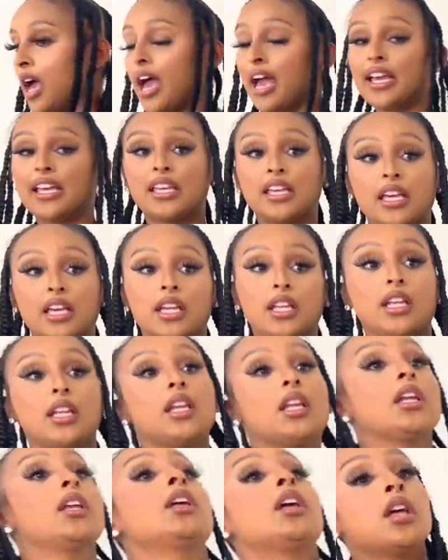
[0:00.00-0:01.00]
I can
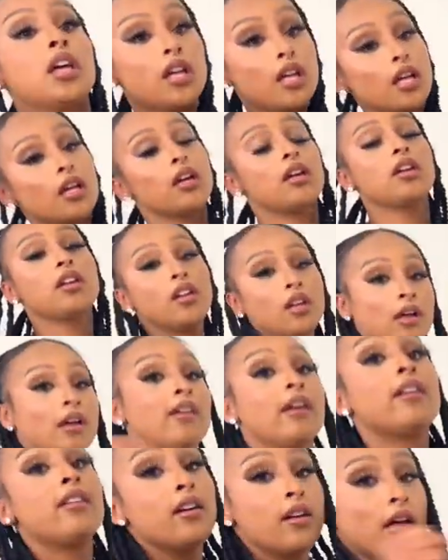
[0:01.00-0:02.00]

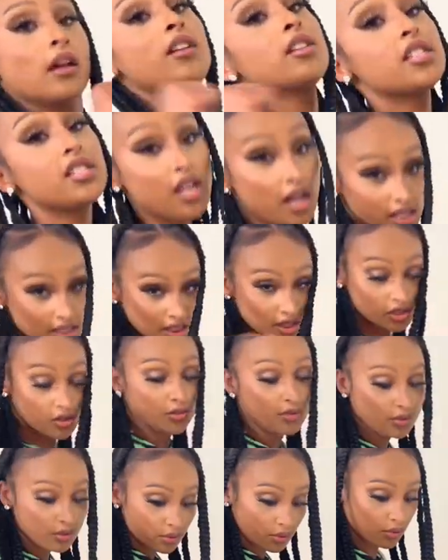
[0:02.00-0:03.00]

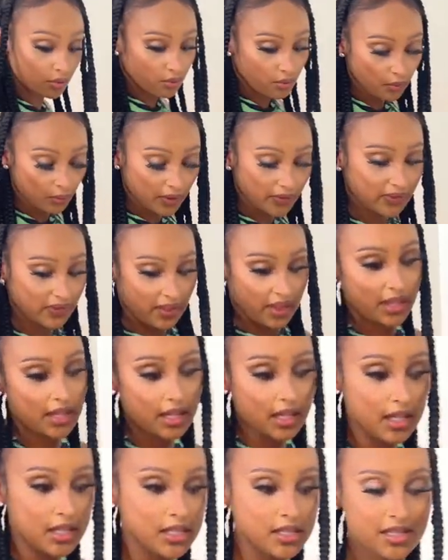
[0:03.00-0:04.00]
tussle with
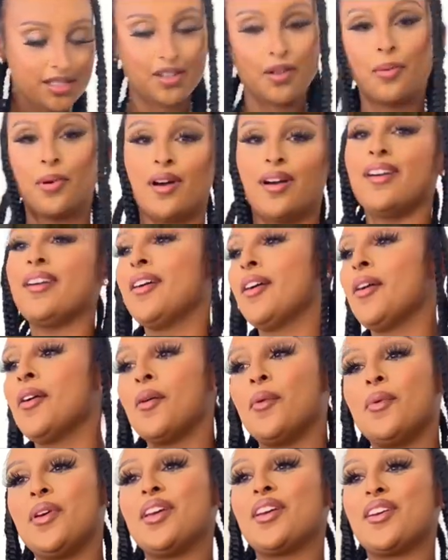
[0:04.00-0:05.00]
this. No, well,
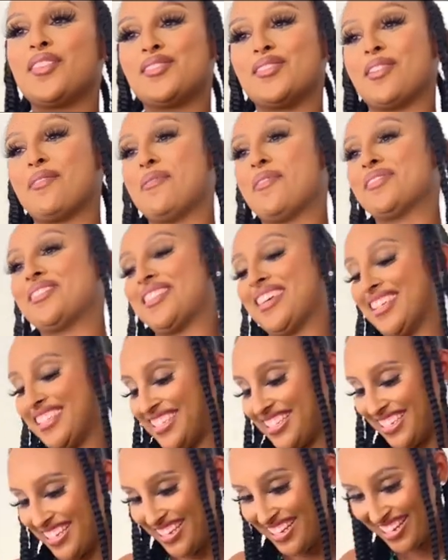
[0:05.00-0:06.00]
we ain't gonna talk about
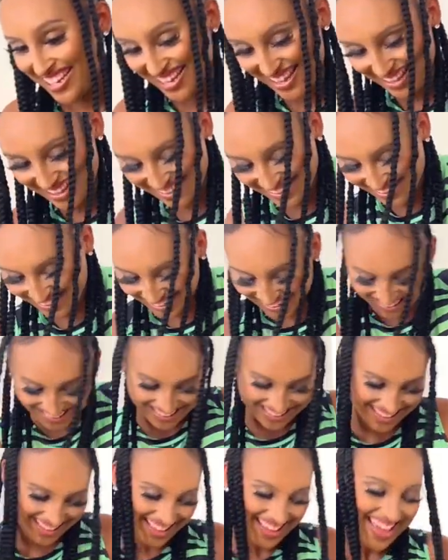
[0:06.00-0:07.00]
tussling.
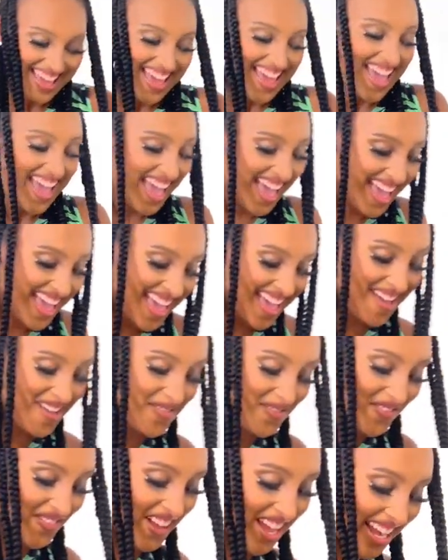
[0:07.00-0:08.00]

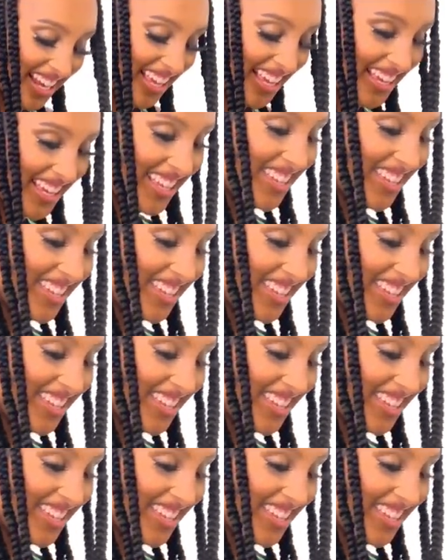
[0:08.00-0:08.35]
Oh, funny.